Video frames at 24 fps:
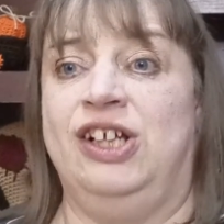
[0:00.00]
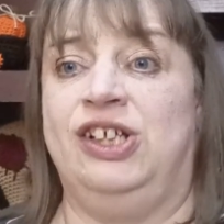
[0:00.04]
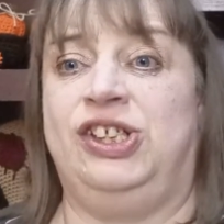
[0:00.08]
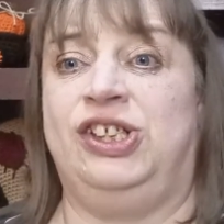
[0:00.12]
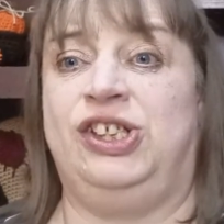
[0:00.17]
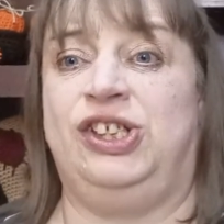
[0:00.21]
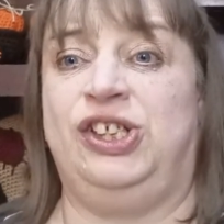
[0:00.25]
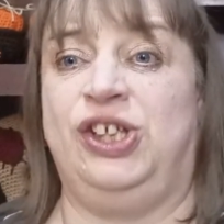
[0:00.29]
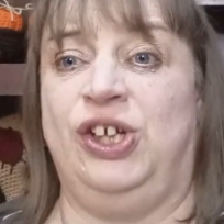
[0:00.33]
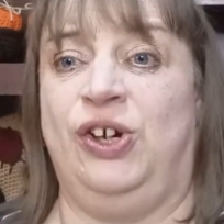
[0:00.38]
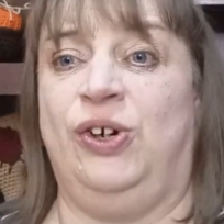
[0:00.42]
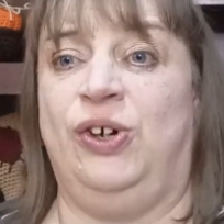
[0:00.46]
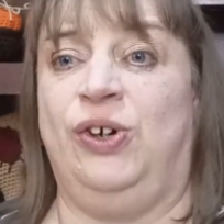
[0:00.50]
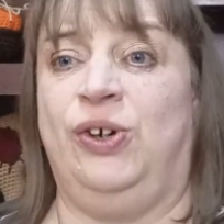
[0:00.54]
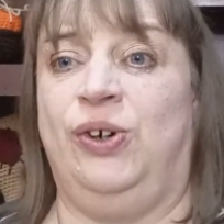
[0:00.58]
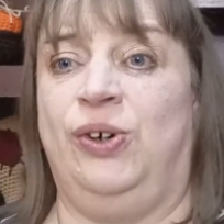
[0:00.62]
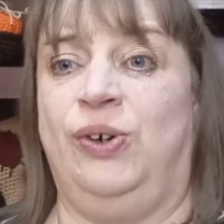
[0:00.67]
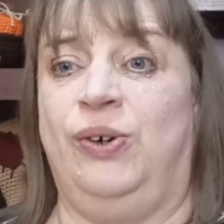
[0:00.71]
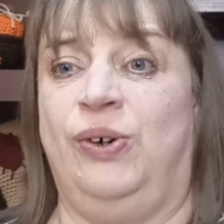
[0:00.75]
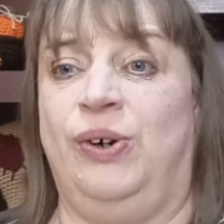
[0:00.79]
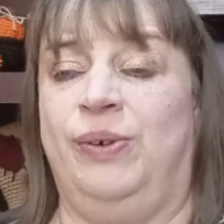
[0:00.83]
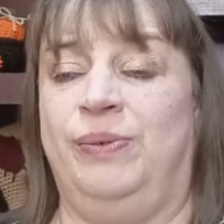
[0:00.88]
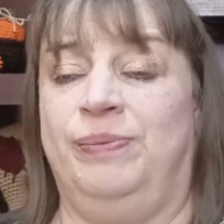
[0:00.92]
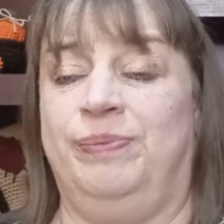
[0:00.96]

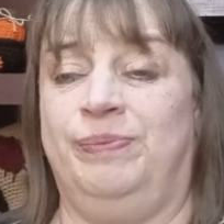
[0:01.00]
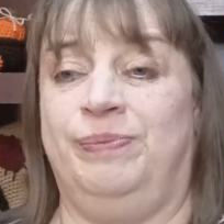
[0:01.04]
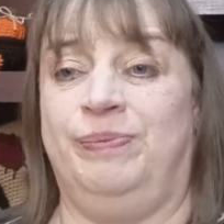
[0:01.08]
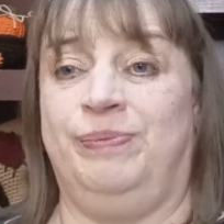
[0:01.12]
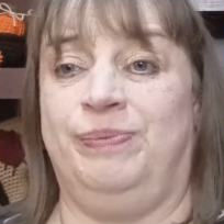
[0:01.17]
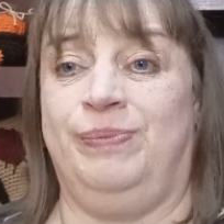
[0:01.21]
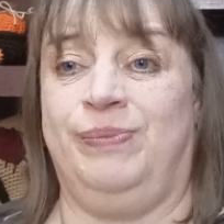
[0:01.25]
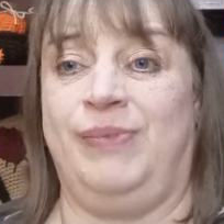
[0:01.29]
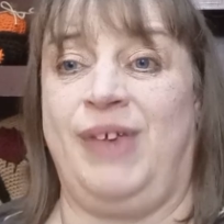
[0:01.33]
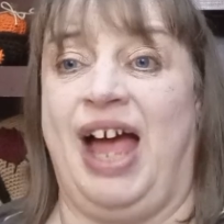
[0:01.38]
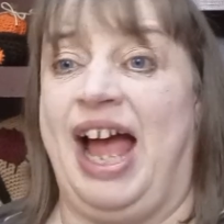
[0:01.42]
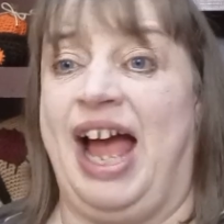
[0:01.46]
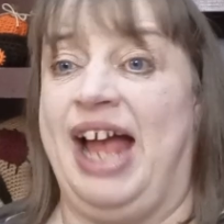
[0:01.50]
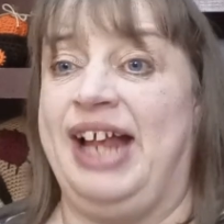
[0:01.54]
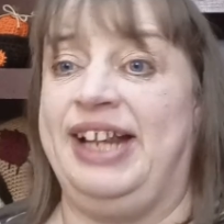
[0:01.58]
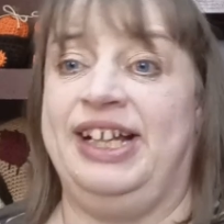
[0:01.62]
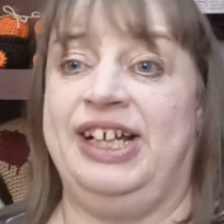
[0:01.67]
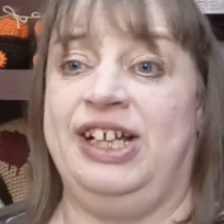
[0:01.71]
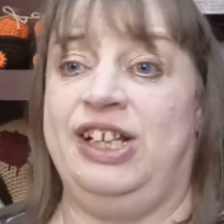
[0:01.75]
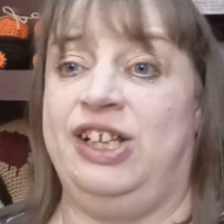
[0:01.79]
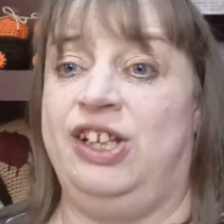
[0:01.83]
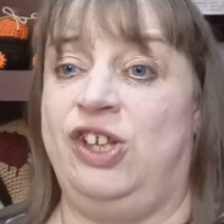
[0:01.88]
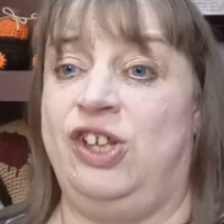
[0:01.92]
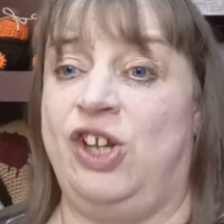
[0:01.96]
So I
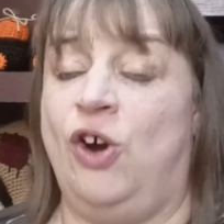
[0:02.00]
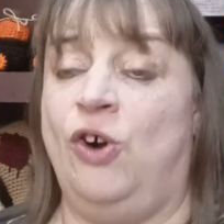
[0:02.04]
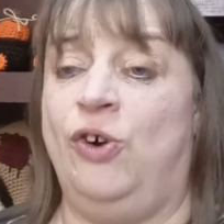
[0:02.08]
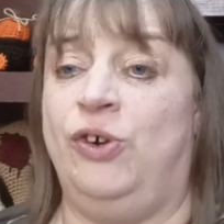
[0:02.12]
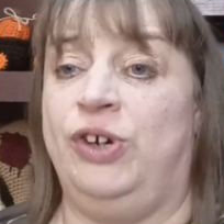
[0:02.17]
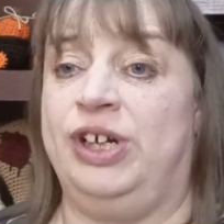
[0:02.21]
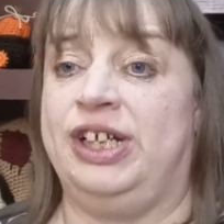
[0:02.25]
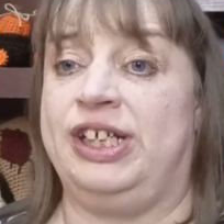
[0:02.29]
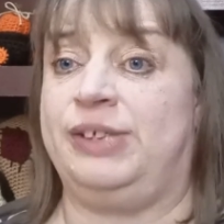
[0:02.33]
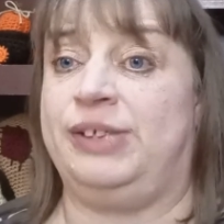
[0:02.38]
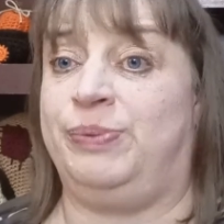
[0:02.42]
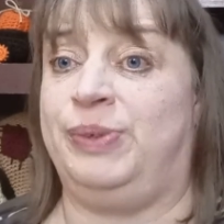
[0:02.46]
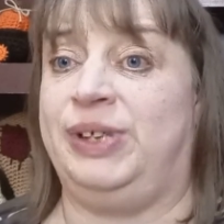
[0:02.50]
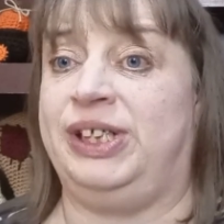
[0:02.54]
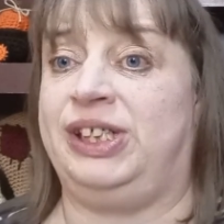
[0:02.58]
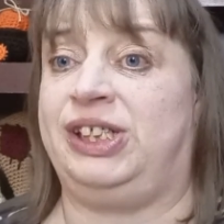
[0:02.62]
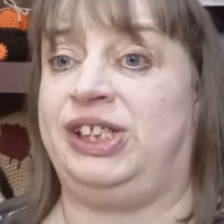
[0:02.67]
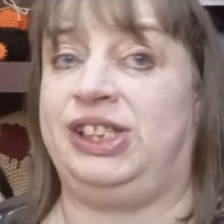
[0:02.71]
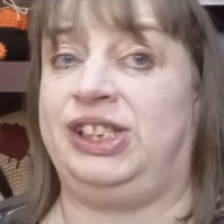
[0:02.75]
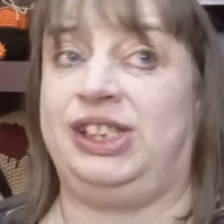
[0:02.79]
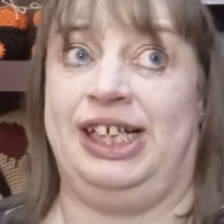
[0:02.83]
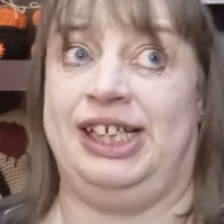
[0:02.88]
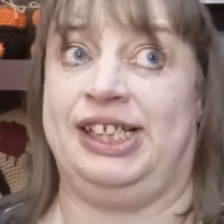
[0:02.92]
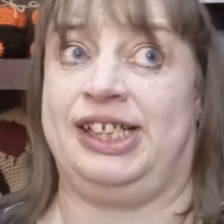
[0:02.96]
didn't notice,
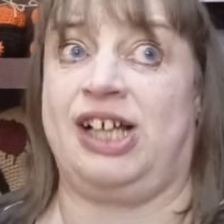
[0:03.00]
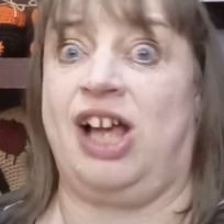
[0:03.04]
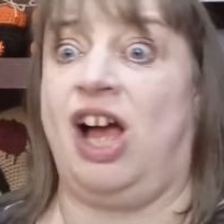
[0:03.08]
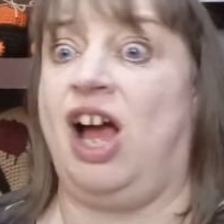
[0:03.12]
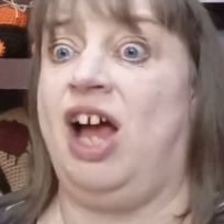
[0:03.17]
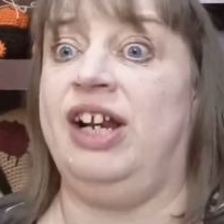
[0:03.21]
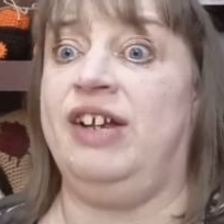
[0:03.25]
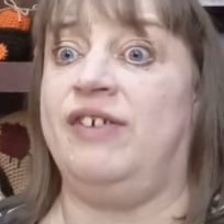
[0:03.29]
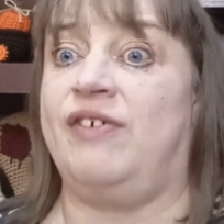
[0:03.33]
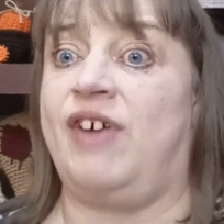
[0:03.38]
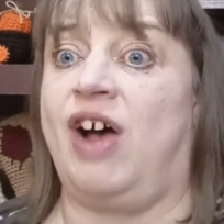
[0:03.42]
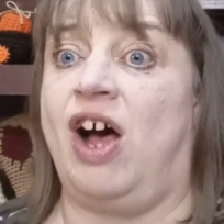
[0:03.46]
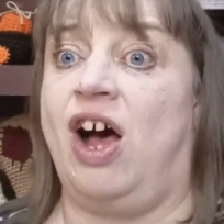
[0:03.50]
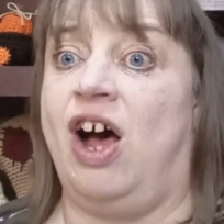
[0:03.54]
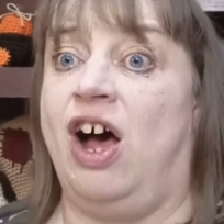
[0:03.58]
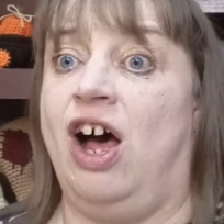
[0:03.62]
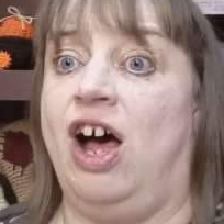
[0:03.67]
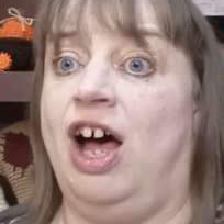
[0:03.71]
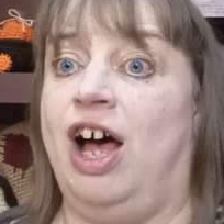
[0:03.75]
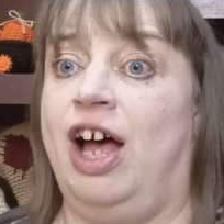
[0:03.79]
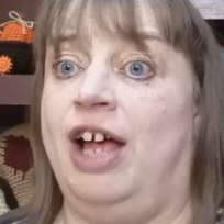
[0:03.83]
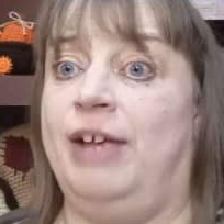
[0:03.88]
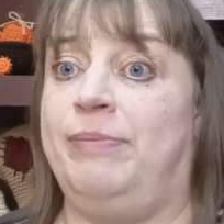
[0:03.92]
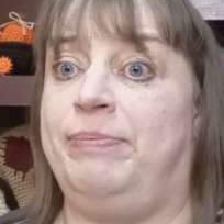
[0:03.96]
which is kind of
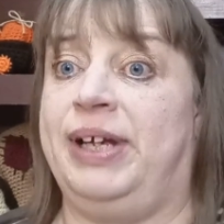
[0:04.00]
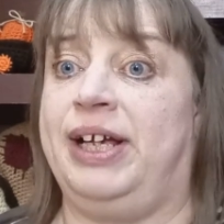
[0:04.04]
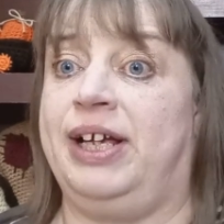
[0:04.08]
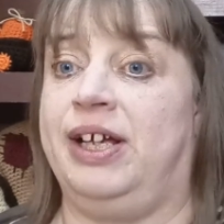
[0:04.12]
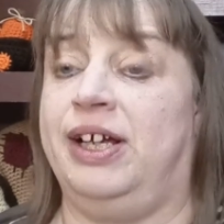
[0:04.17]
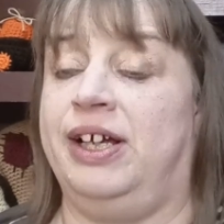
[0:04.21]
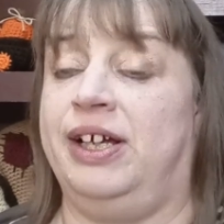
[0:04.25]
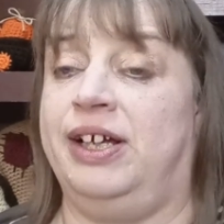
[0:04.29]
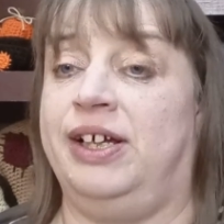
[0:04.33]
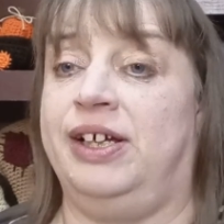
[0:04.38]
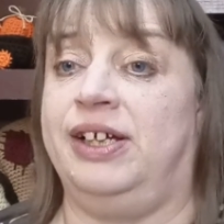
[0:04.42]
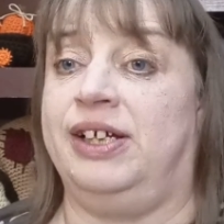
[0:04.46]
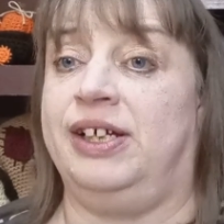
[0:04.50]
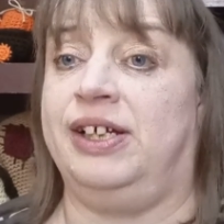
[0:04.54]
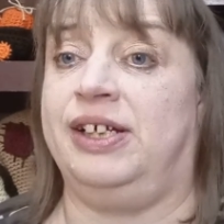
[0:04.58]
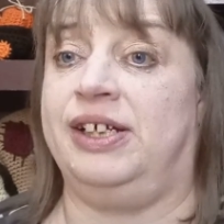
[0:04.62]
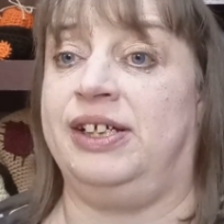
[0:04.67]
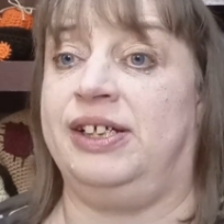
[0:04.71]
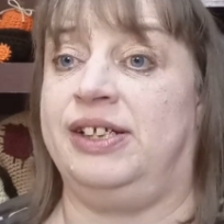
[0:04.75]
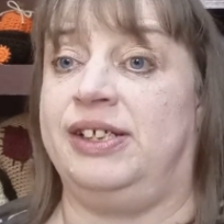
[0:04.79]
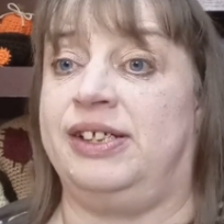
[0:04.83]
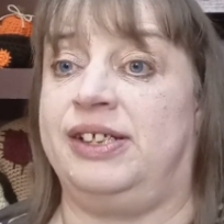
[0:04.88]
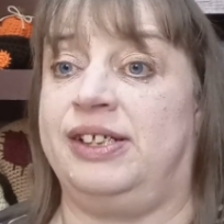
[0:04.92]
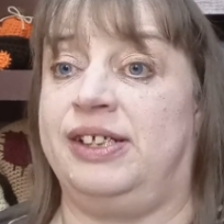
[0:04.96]
odd
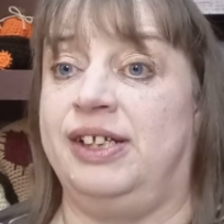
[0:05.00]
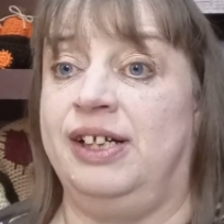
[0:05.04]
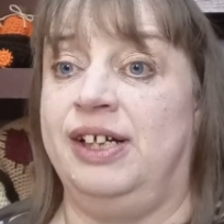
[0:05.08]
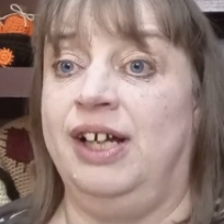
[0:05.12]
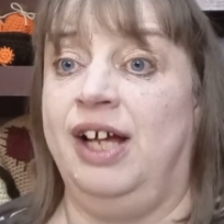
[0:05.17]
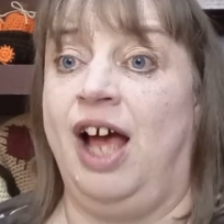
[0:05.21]
because